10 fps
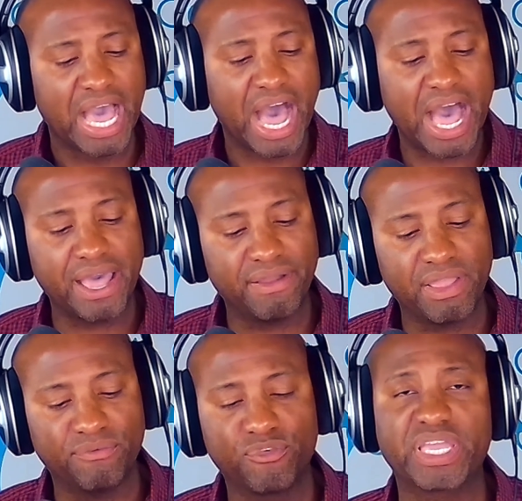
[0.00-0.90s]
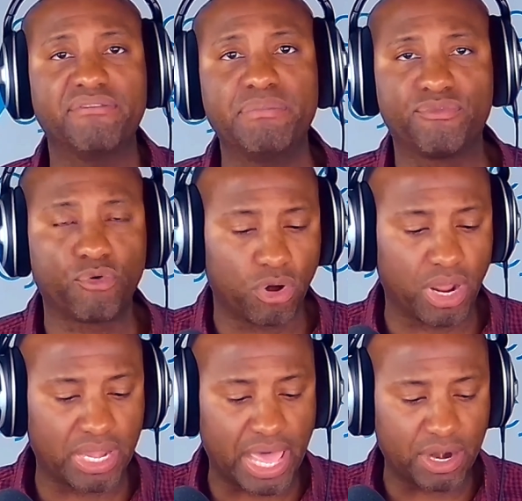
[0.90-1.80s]
I forgive me for
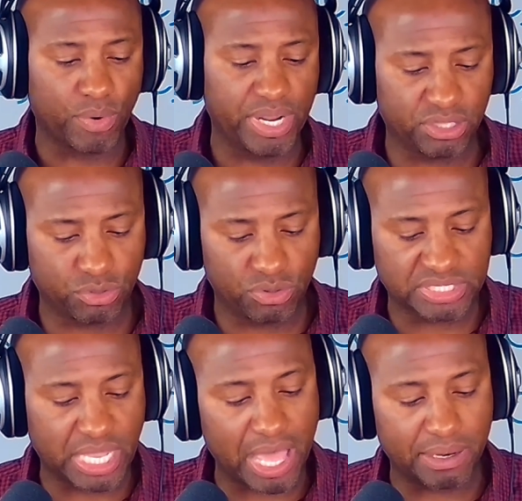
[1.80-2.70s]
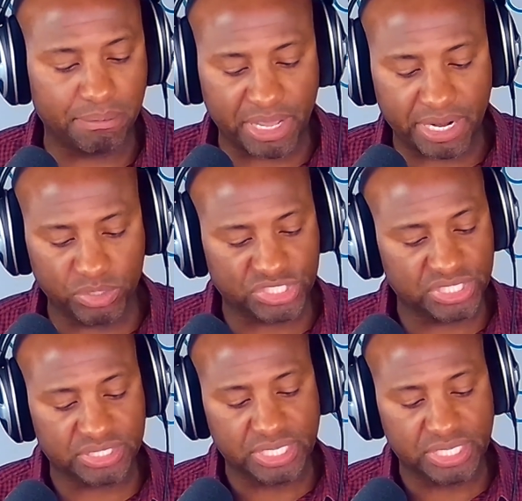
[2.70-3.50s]
a lot of reading through this column, but it was just,